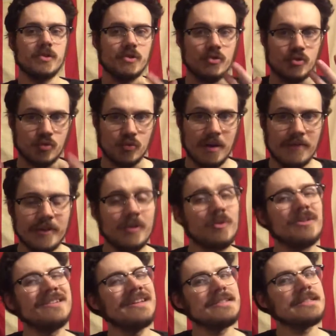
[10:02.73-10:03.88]
driven, or at
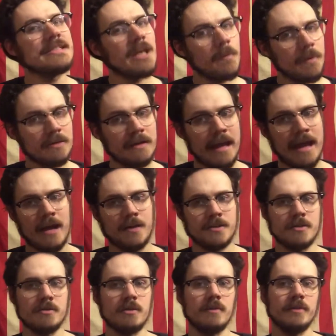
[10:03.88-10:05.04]
least typically action
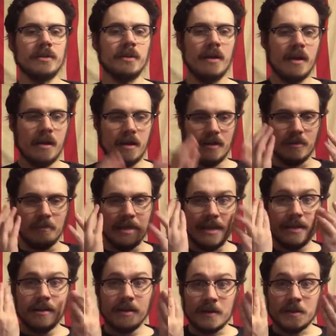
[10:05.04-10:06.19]
driven, the
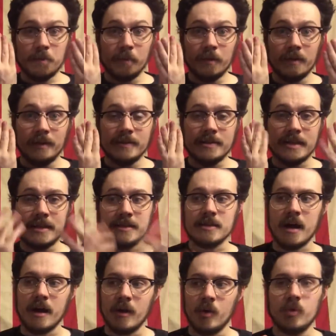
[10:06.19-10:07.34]
media experience is
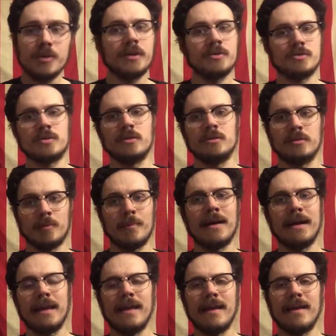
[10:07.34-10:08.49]
I hold a controller in my
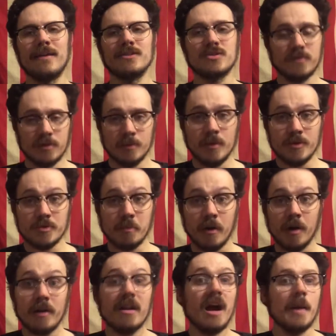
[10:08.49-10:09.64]
hands for the most
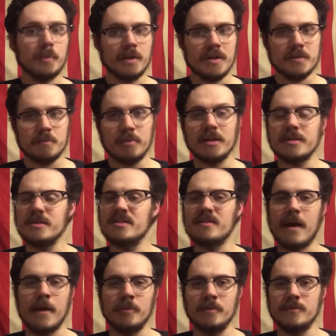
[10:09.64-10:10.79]
part, I press buttons, I
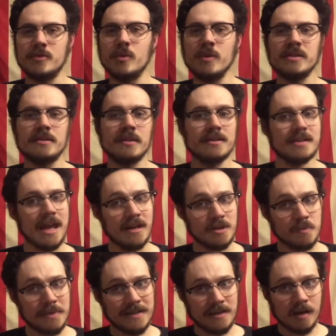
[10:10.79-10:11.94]
move joysticks, and it's
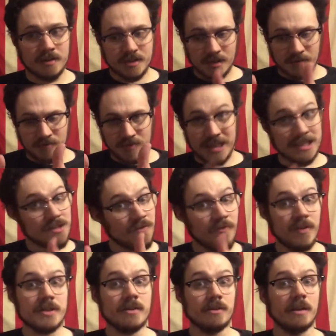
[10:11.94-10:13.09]
because of these
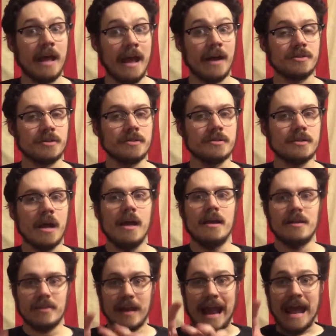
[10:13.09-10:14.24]
physical actions
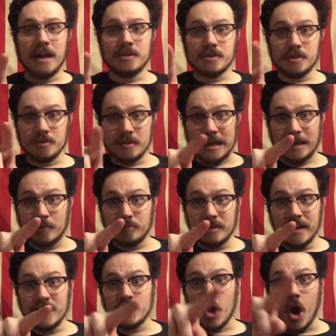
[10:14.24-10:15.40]
that actions are taking
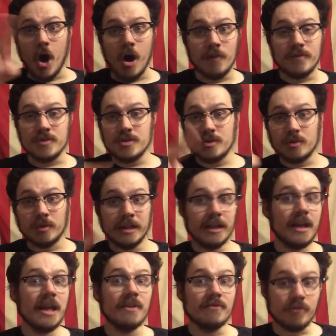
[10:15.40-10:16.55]
place on the screen
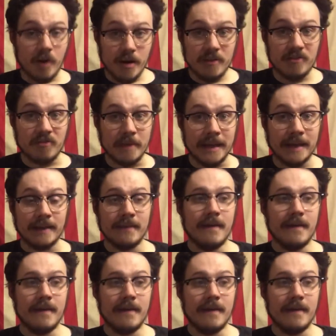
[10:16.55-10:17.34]
in front of me.